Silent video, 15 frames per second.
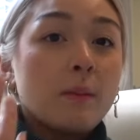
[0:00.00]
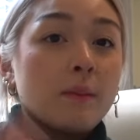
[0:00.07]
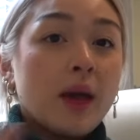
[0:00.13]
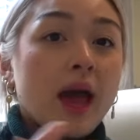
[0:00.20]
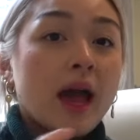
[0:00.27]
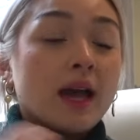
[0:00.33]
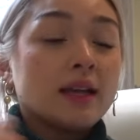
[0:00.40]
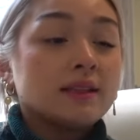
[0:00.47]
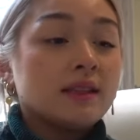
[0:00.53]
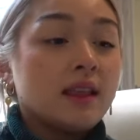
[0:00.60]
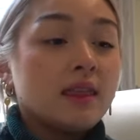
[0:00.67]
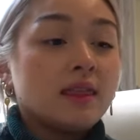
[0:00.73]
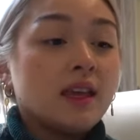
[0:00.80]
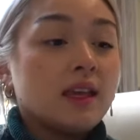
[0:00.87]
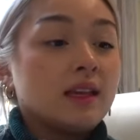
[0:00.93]
bags
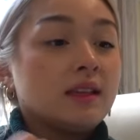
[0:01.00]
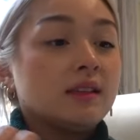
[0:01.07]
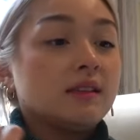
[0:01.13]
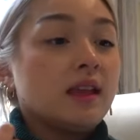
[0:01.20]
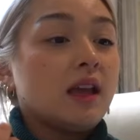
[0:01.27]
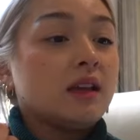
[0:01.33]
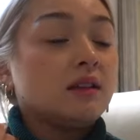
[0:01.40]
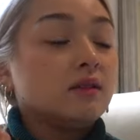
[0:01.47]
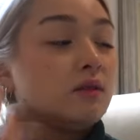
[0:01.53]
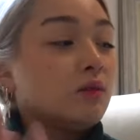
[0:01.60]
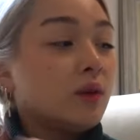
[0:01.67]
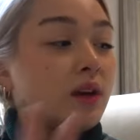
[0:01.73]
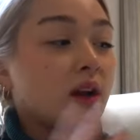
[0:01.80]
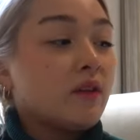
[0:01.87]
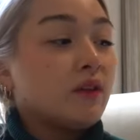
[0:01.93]
and things and
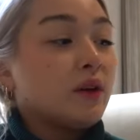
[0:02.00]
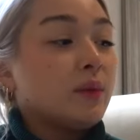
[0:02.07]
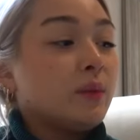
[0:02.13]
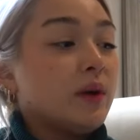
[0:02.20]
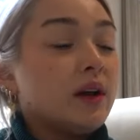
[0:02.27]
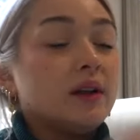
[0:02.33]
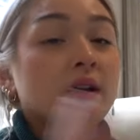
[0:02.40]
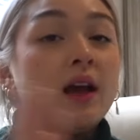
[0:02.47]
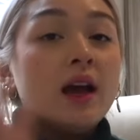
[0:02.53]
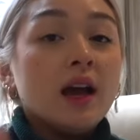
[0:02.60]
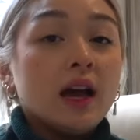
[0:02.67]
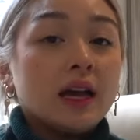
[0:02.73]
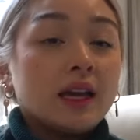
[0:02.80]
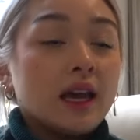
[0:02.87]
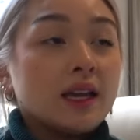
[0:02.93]
whatever, but
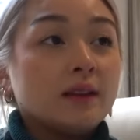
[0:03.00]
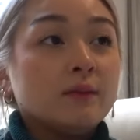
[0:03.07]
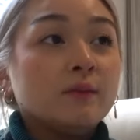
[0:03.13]
again,